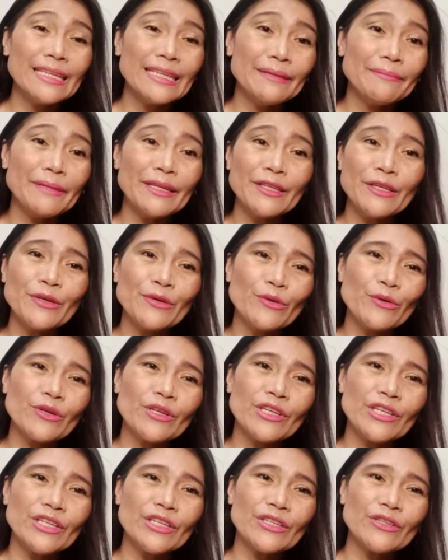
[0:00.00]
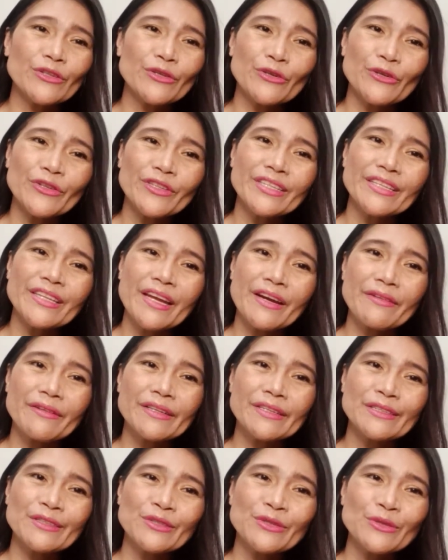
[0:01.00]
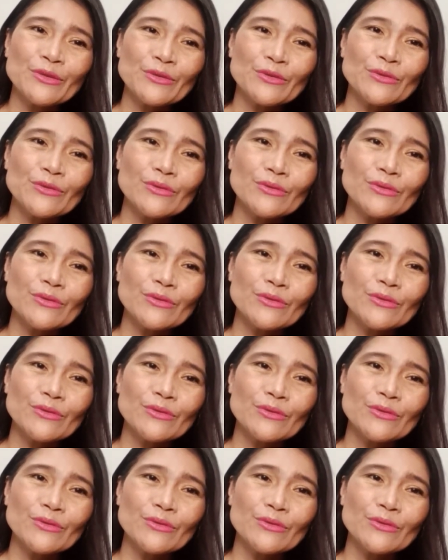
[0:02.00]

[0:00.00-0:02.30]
mediocre or ordinary to